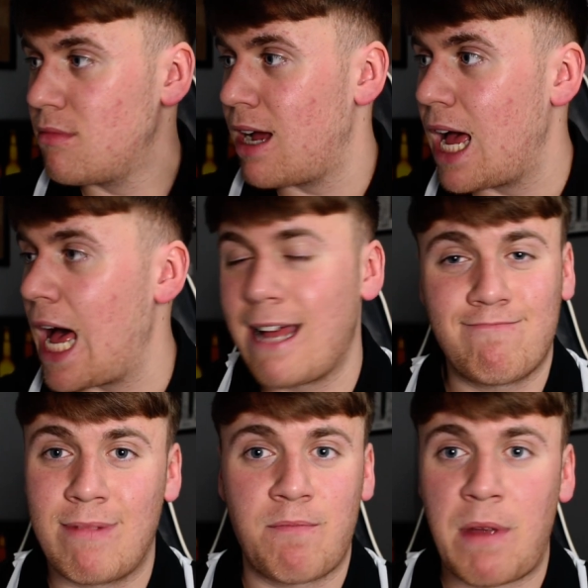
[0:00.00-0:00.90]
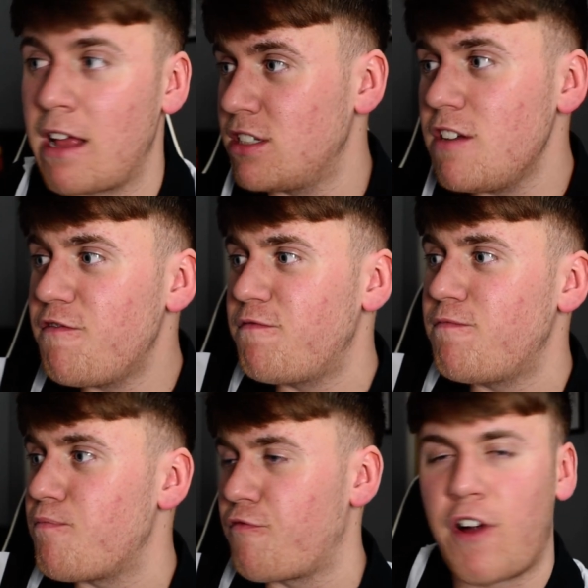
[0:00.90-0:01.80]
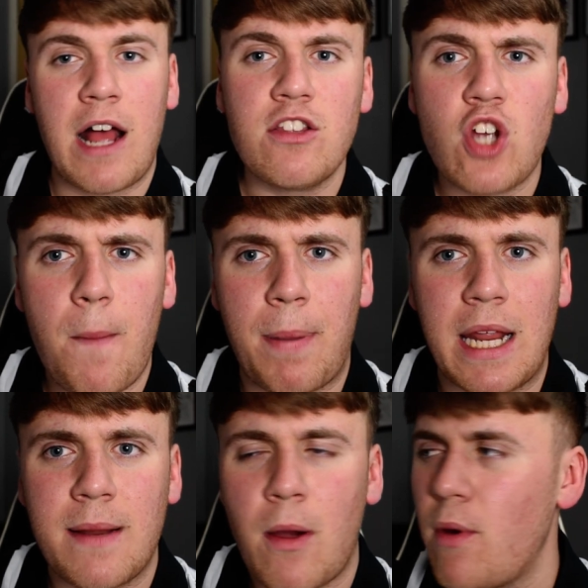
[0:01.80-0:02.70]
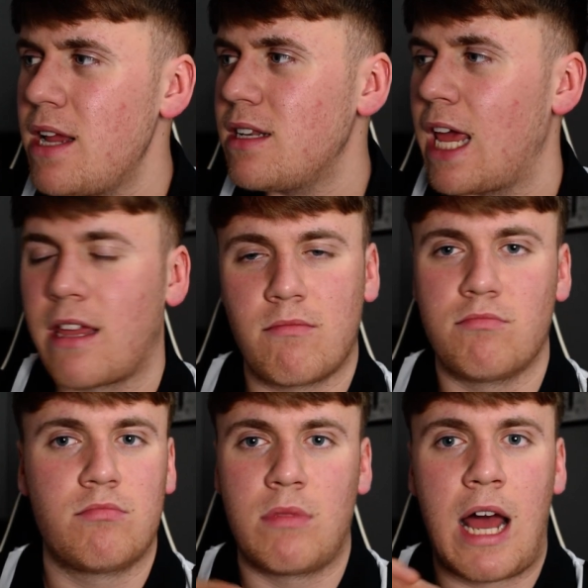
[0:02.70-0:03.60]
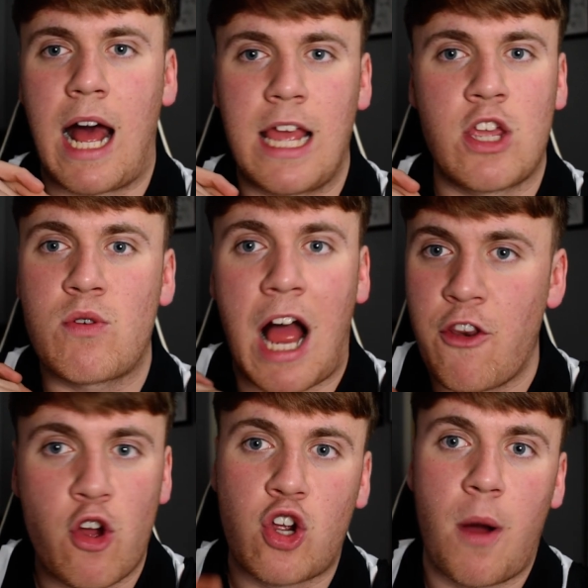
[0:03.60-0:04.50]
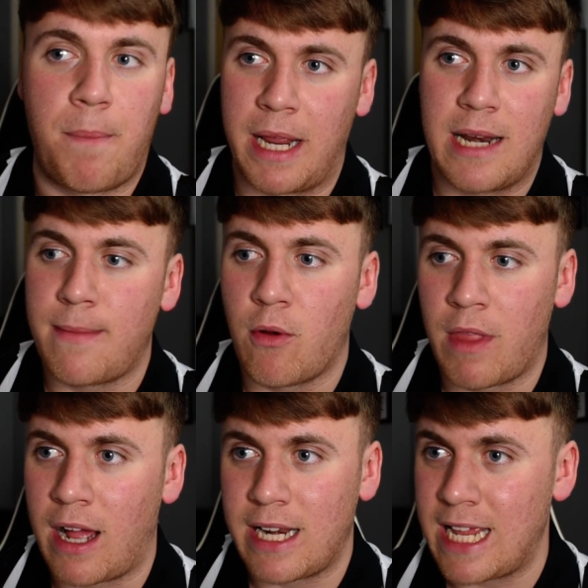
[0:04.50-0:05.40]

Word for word: I, I, I've seen fans complain about it. Like, uh, you cannot complain about that.